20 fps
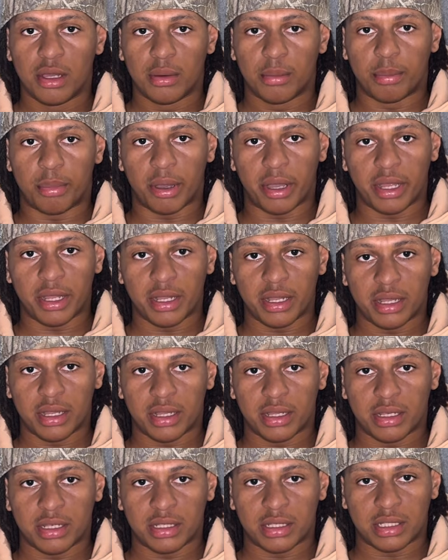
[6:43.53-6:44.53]
But
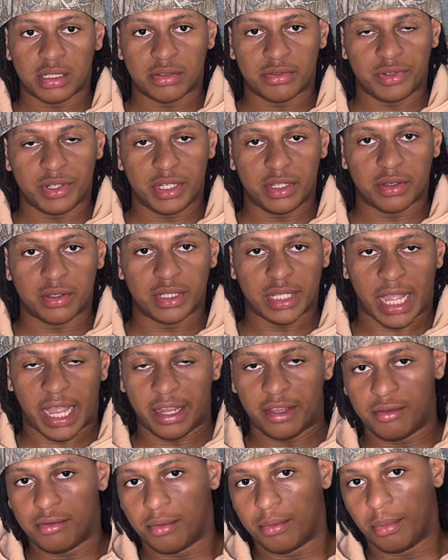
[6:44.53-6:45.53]
this video is how
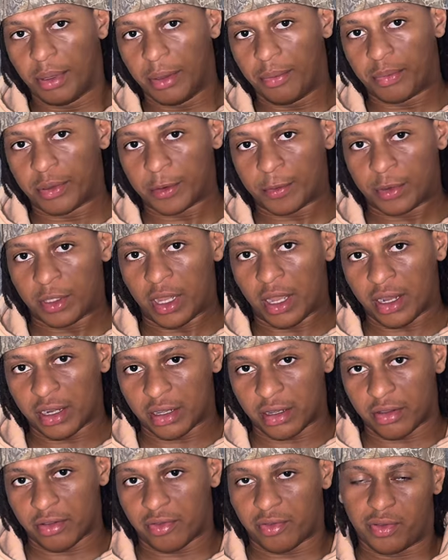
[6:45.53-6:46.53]
you be
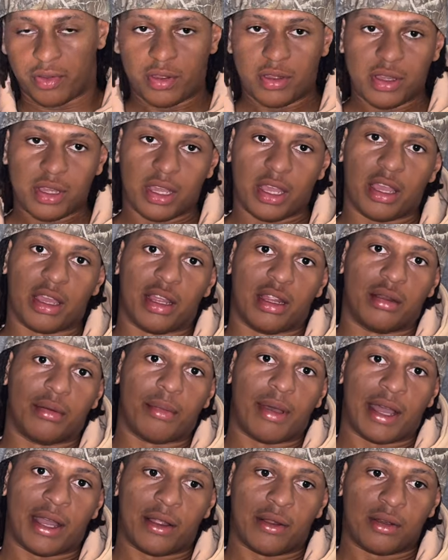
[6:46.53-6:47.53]
productive in them
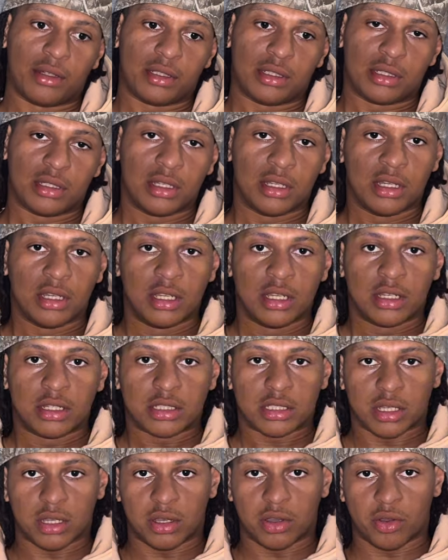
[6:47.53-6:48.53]
hours.
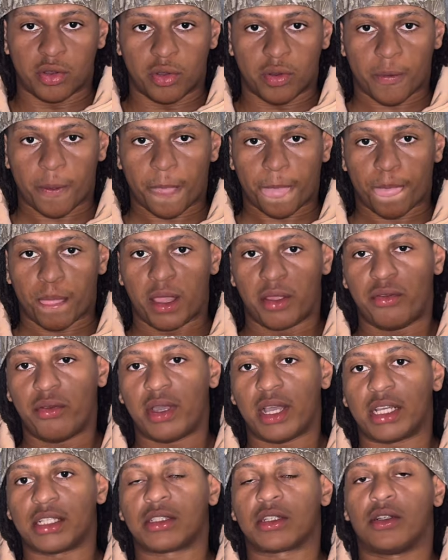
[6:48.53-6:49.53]
So if you
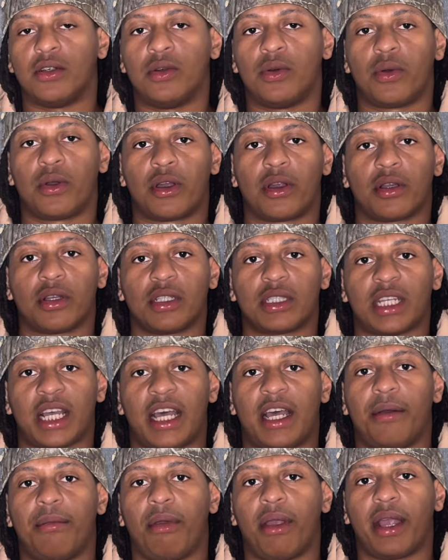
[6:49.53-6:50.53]
got schoolwork, this is
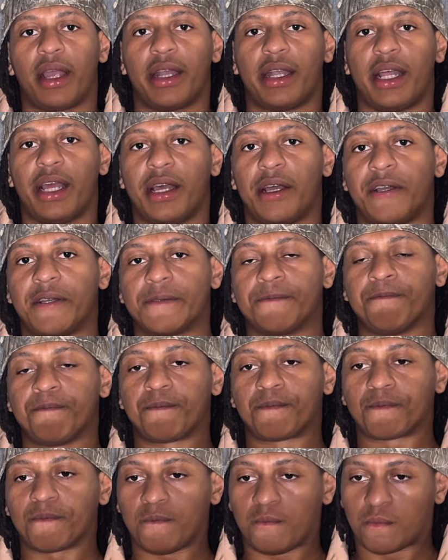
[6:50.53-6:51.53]
how I break it down.
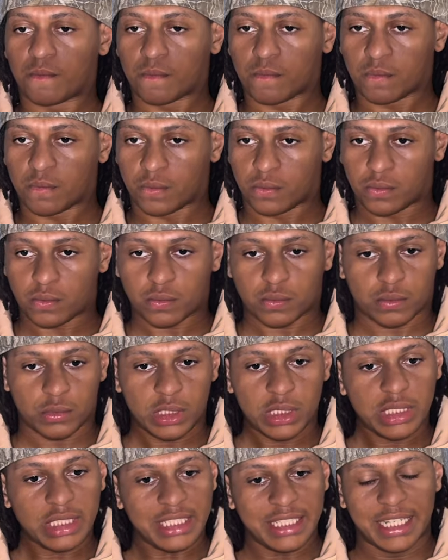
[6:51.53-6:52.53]

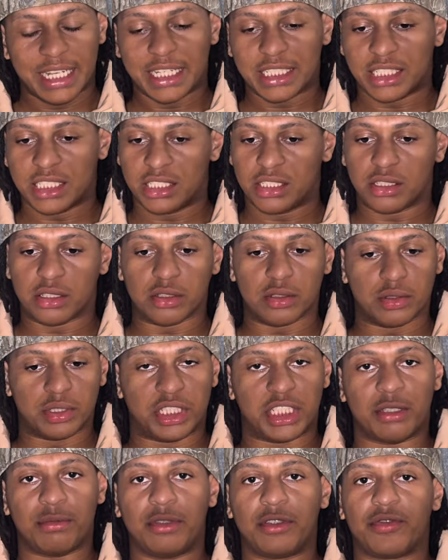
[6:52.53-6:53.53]
Let's just use
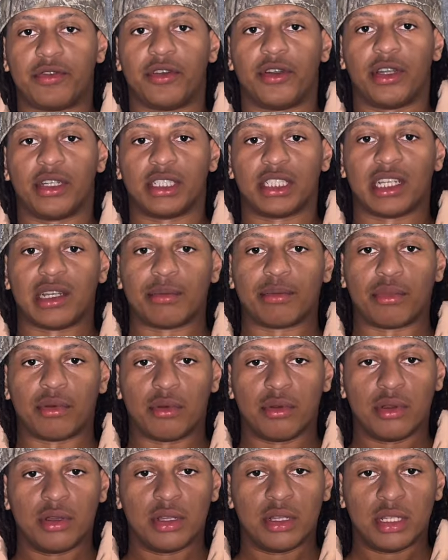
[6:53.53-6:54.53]
Jimmy, for example.
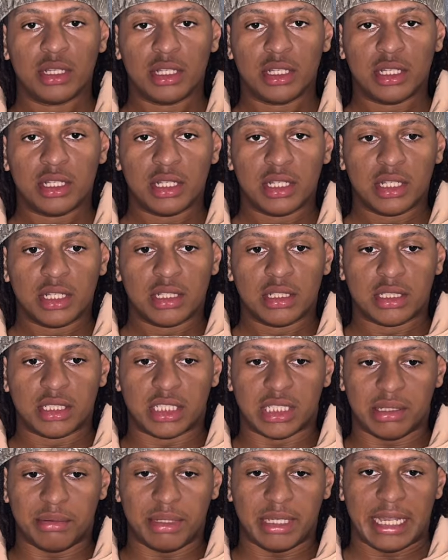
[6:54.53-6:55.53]

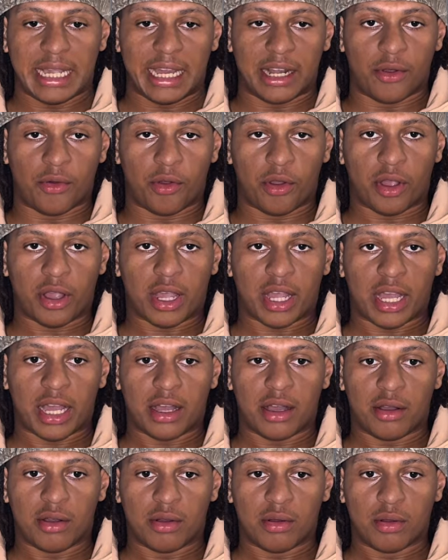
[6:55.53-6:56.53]
Jimmy got a
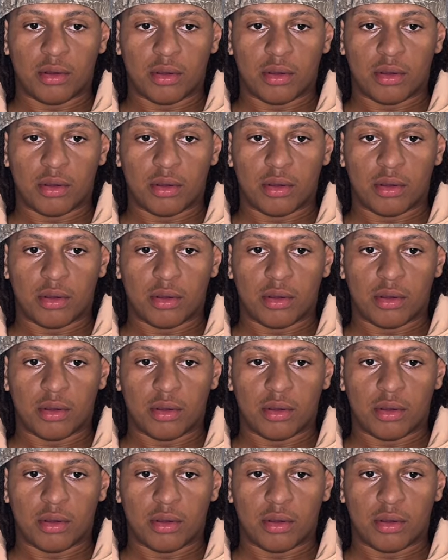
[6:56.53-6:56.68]
workout.